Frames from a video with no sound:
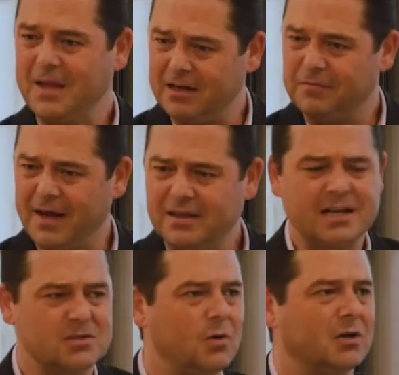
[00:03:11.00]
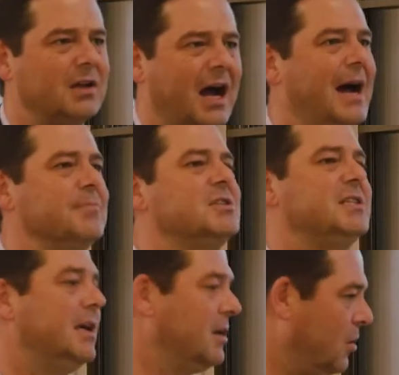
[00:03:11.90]
And in fact, that's what I'm
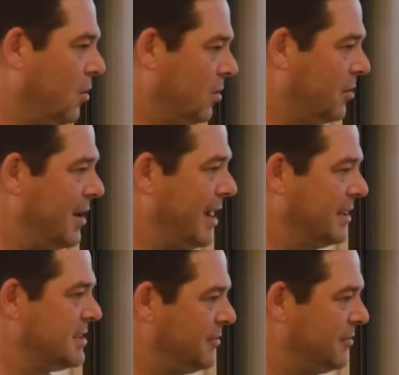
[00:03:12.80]
seeing all around us.